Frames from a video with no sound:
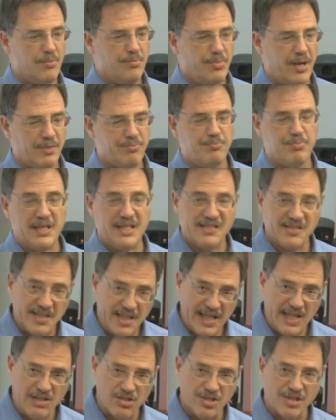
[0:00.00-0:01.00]
But
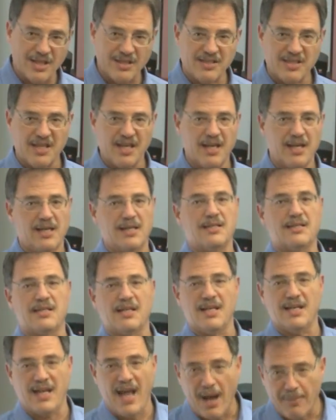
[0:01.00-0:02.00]
besieged as he is,
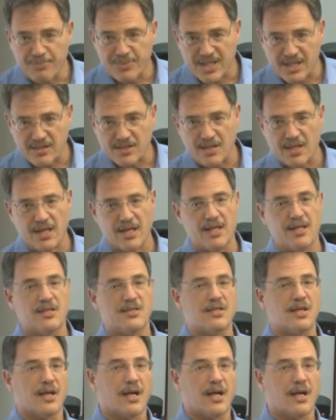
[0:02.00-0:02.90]
inept as he is,